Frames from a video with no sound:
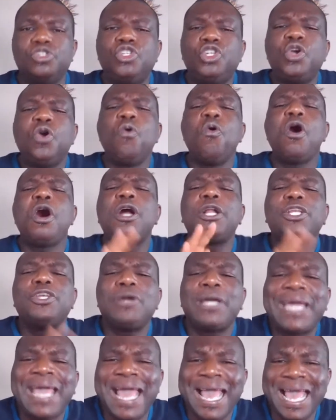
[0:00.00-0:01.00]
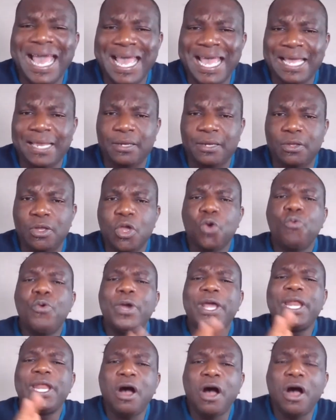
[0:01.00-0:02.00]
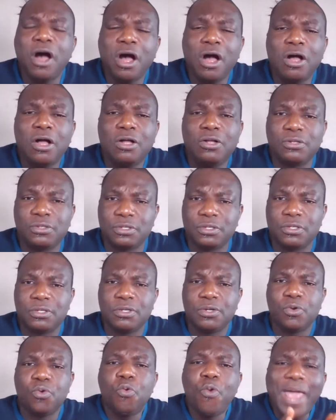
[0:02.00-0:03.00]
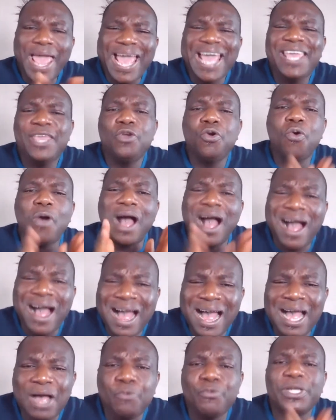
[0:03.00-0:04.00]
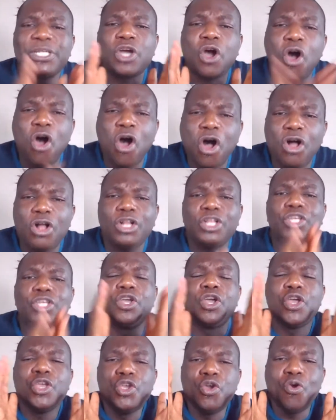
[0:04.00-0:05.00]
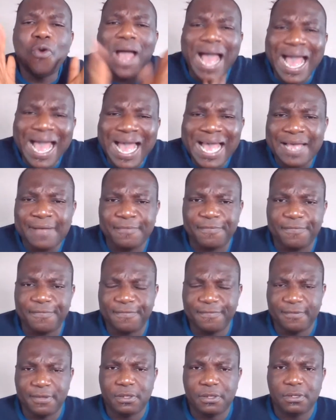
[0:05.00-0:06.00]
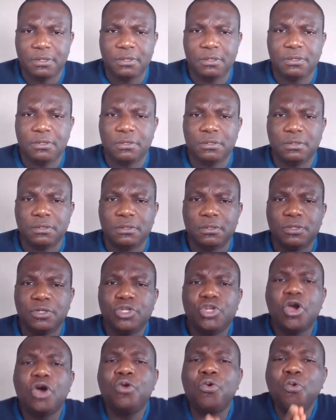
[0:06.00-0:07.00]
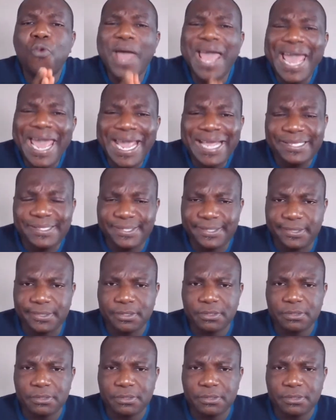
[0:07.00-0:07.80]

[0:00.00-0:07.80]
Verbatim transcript: Do all you can with all where you are, with all you have. Don't wait.